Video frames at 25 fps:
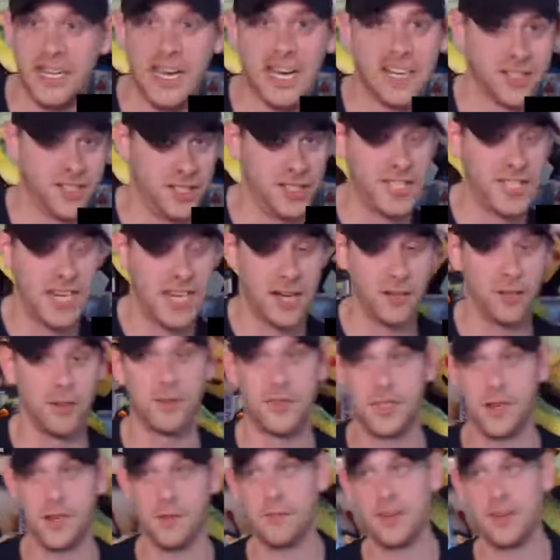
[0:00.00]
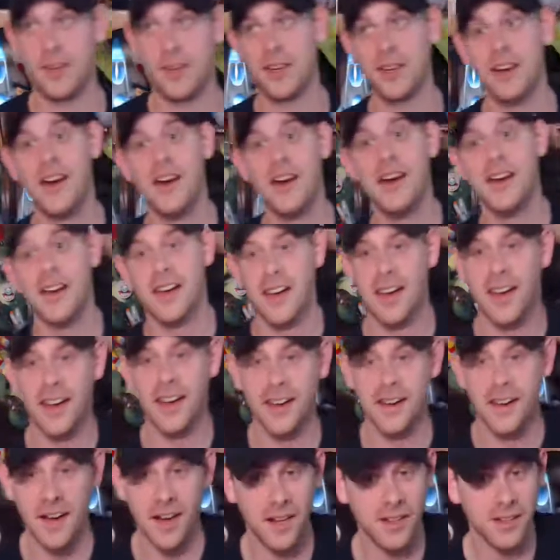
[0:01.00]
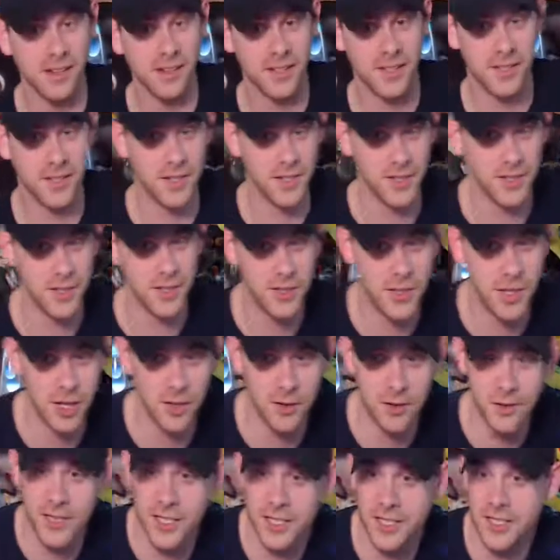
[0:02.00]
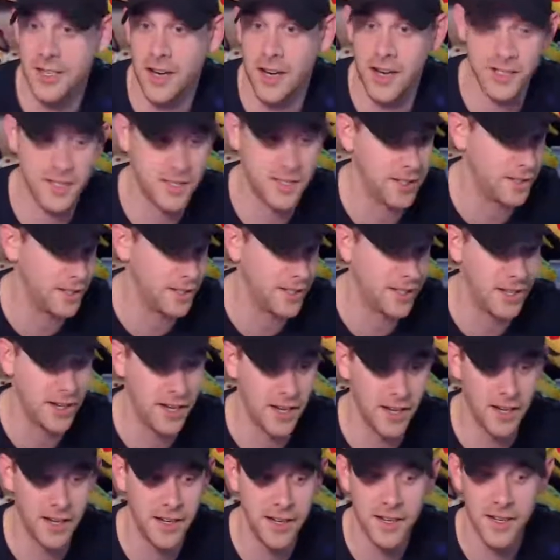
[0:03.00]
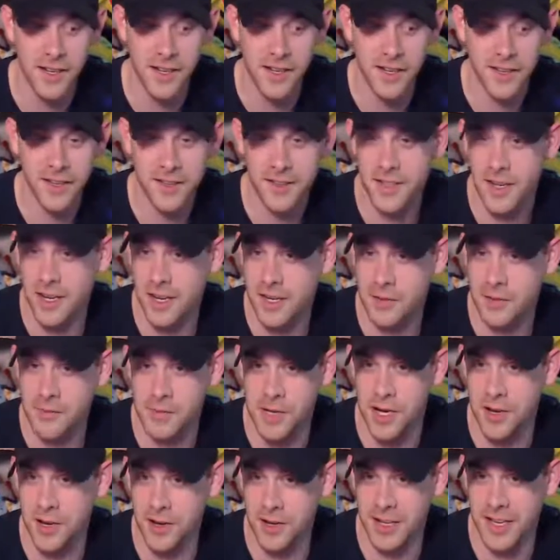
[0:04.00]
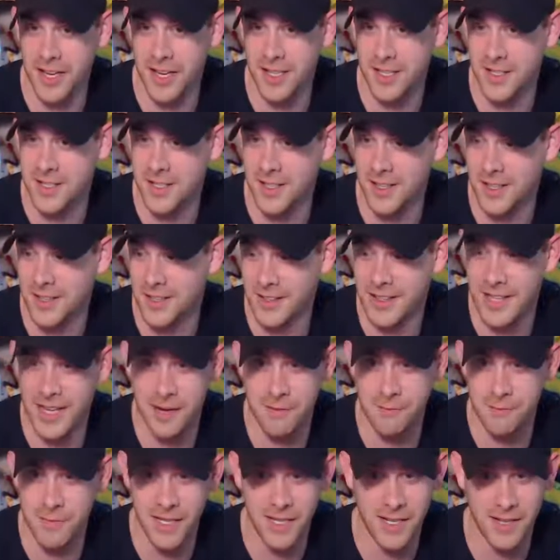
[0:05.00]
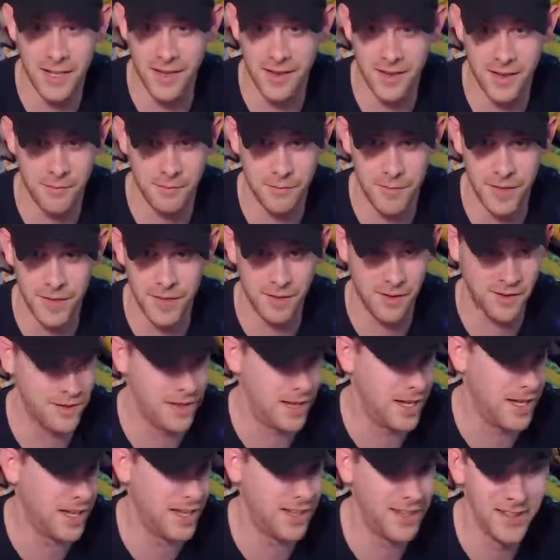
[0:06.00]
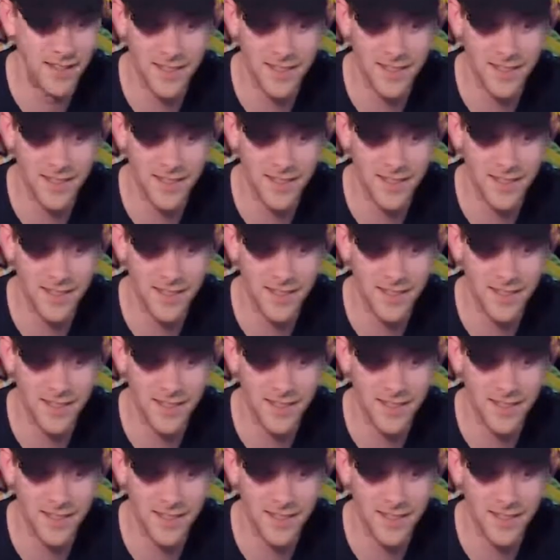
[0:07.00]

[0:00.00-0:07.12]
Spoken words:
actually download something and listen to Joe just constantly talk about arcades. You can't beat anything better than that.